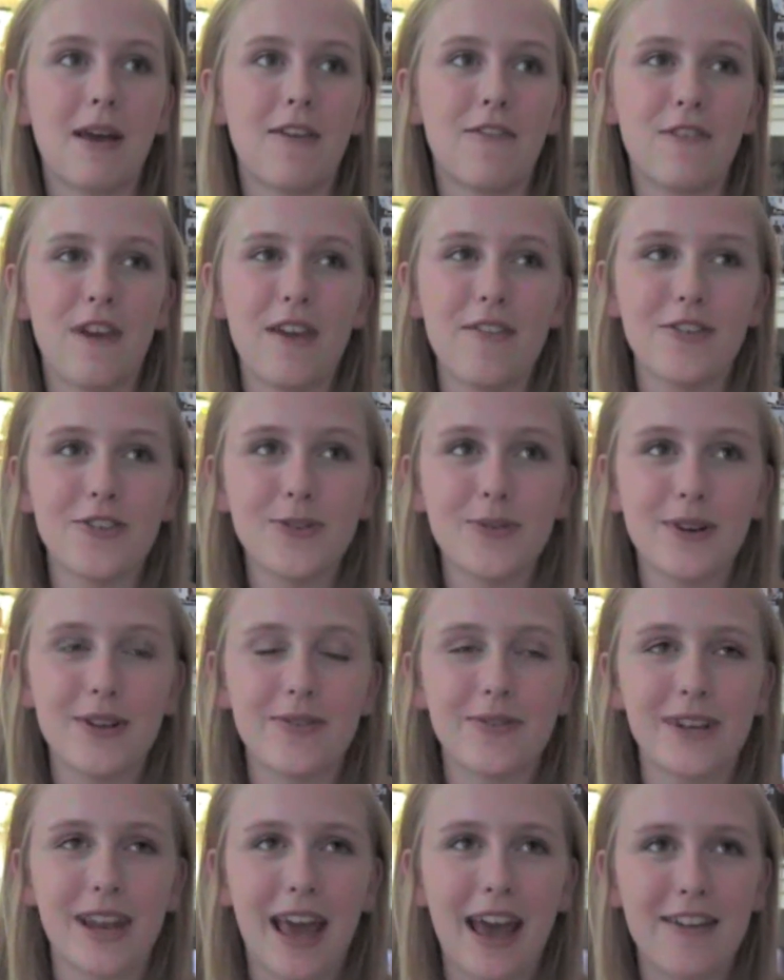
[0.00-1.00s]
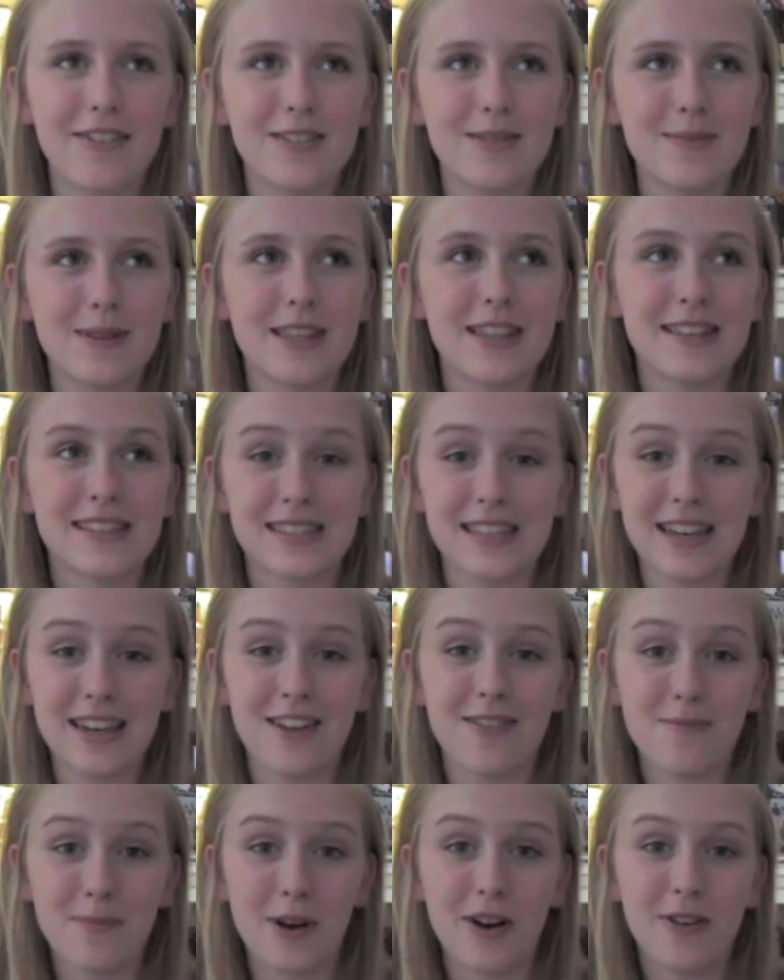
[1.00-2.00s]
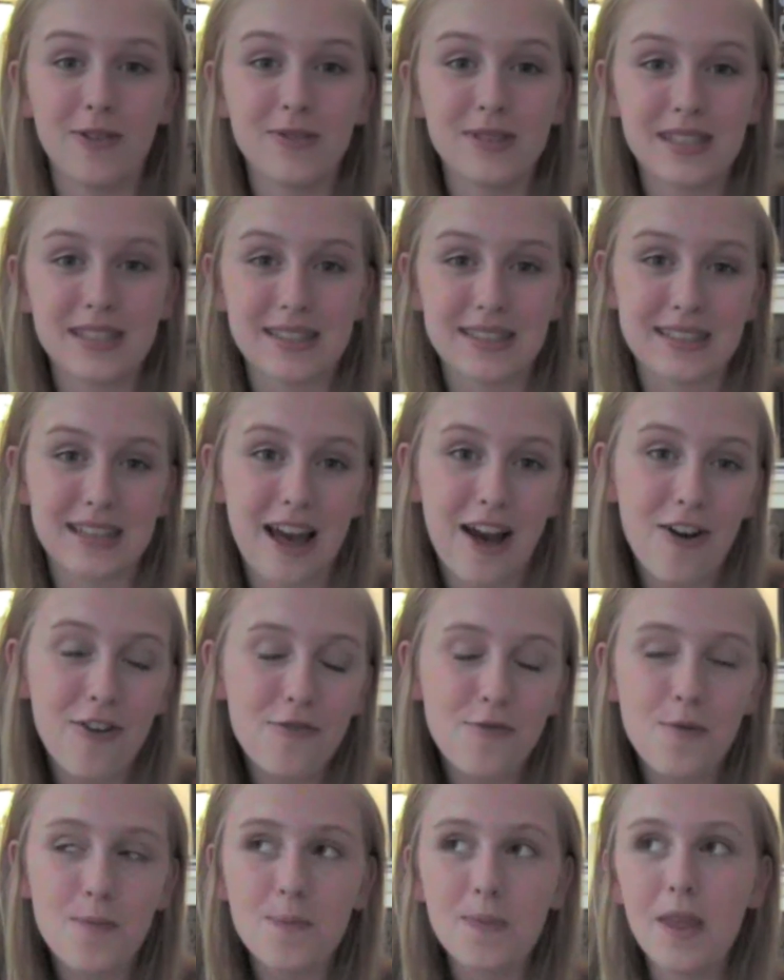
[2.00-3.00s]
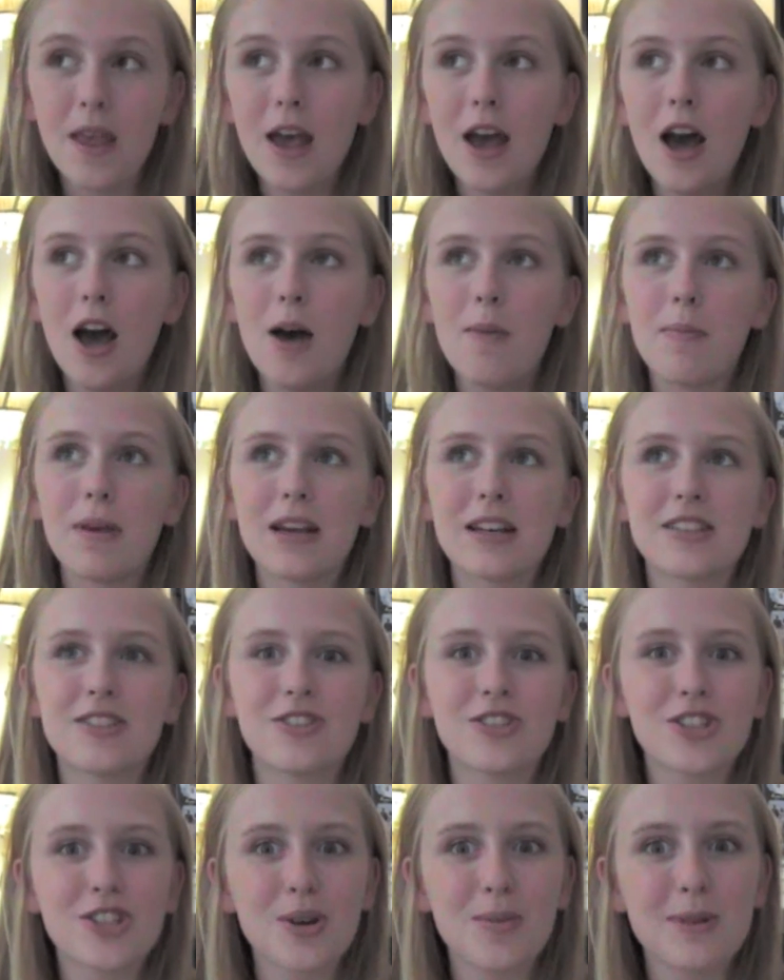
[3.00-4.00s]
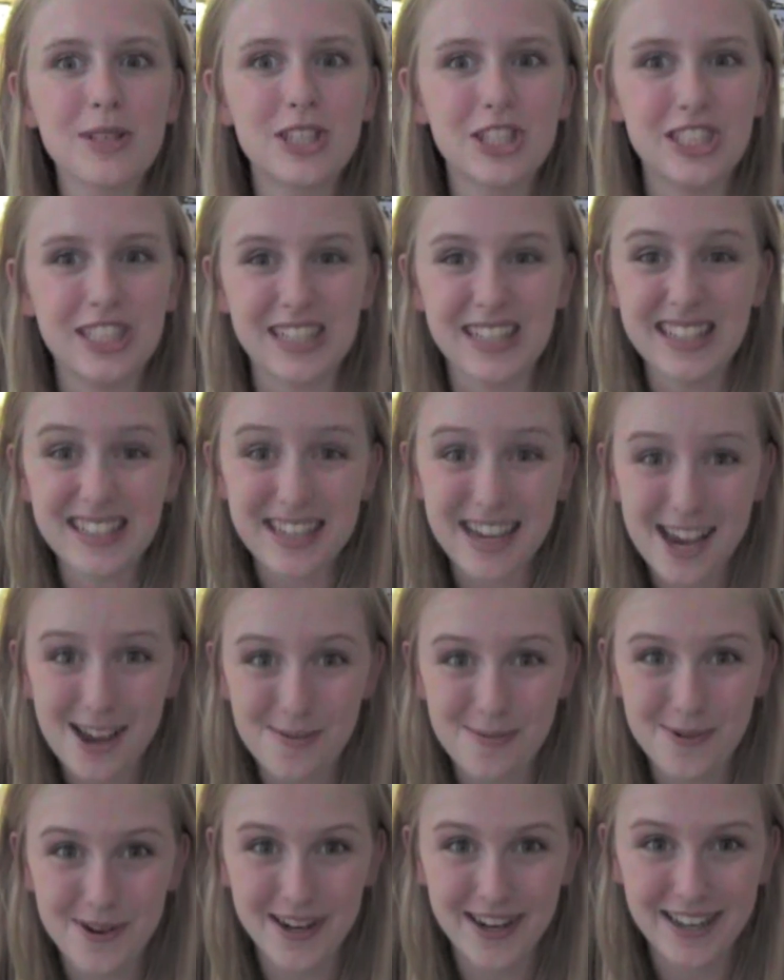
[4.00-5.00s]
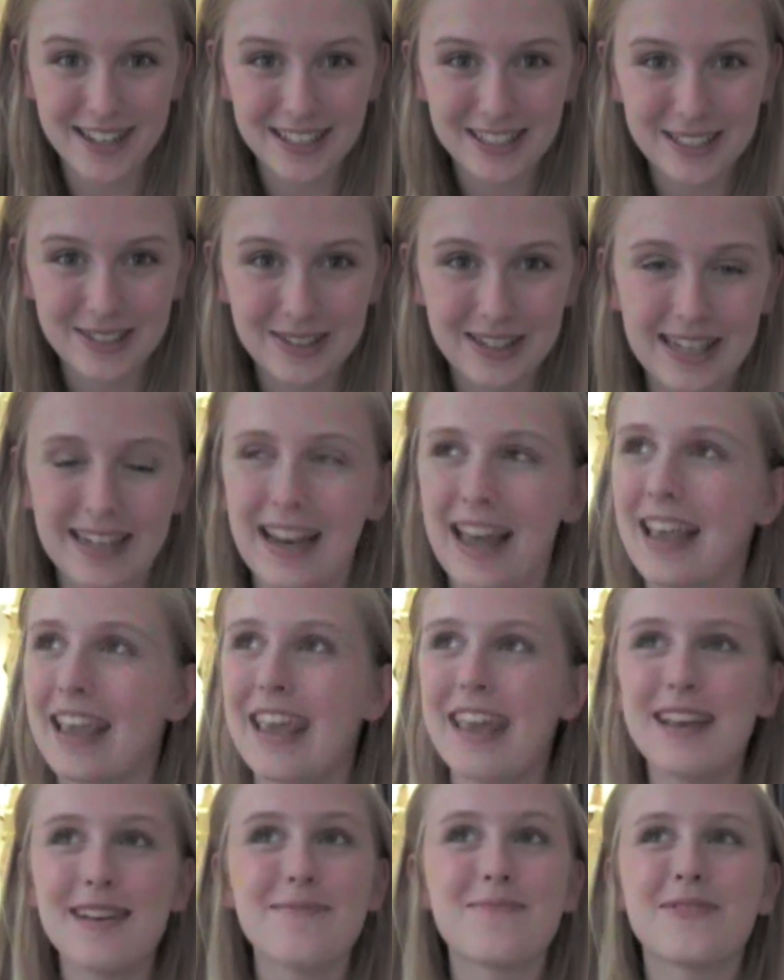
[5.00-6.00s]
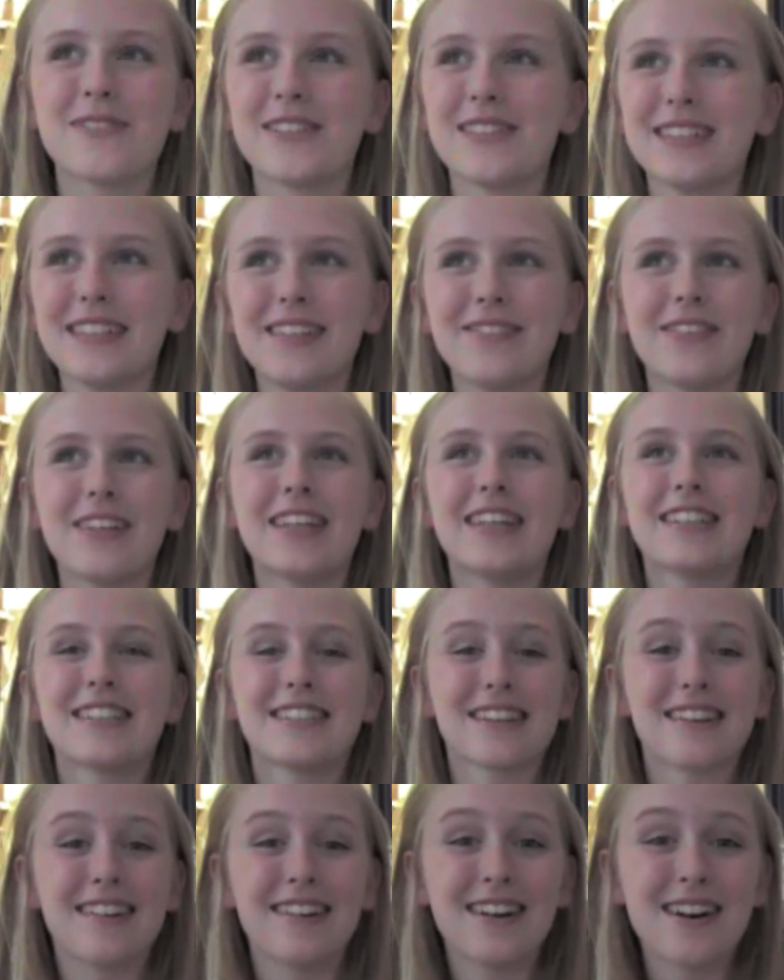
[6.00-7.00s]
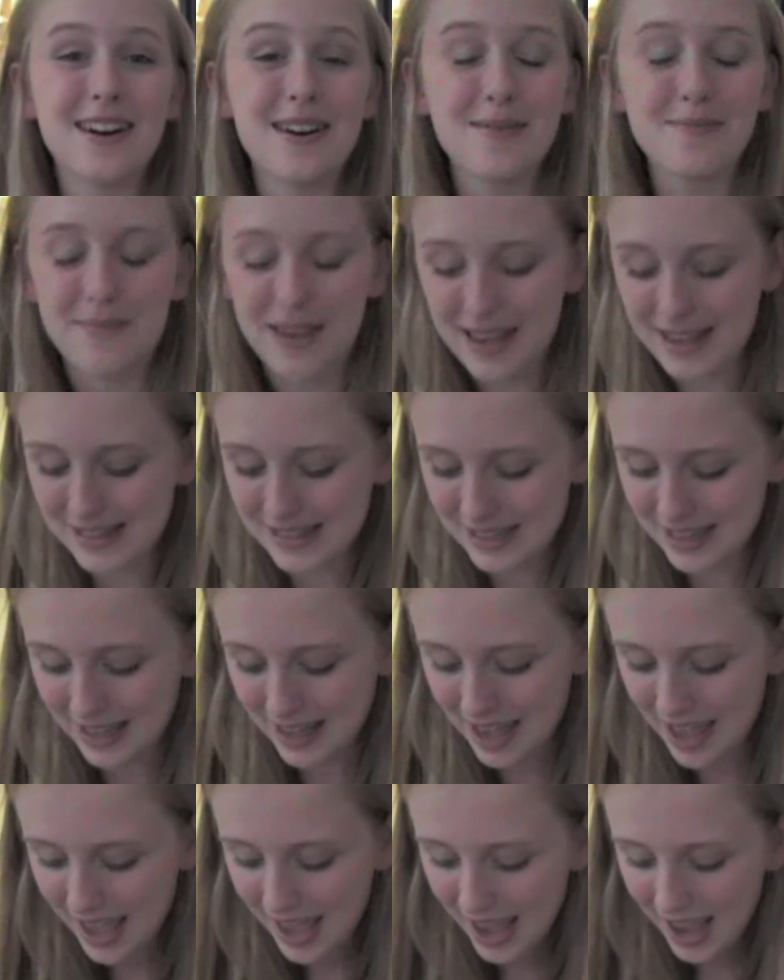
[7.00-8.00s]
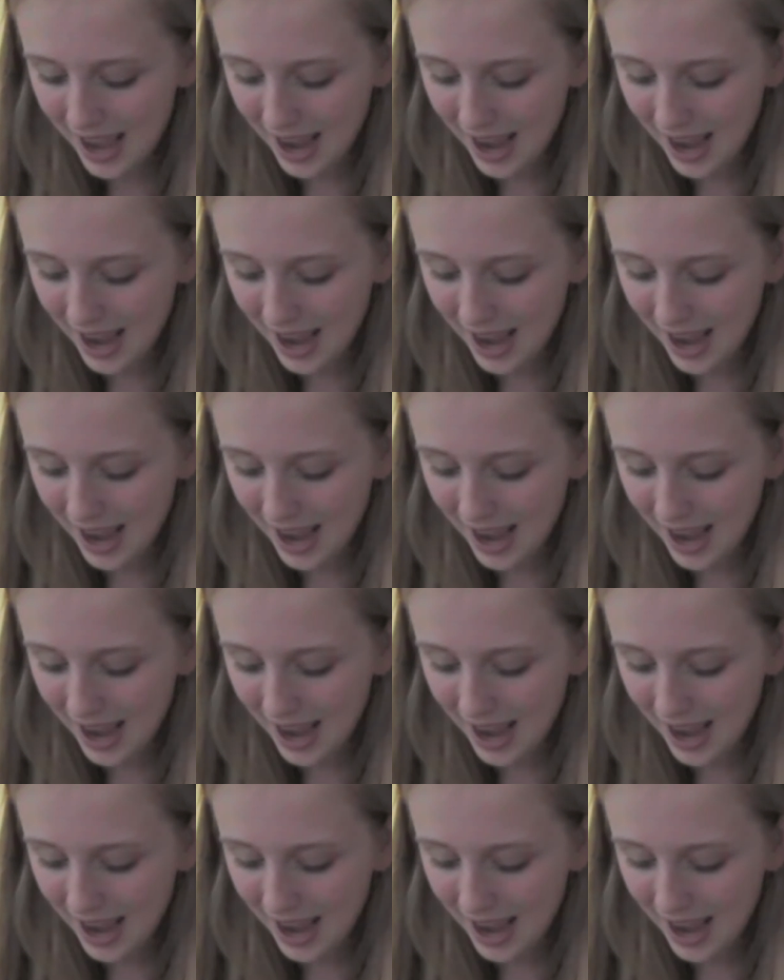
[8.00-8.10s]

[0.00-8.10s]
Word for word: My favorite one would have to be the City of Bones itself because there's so much detail put into it and I can't believe it. It's amazing.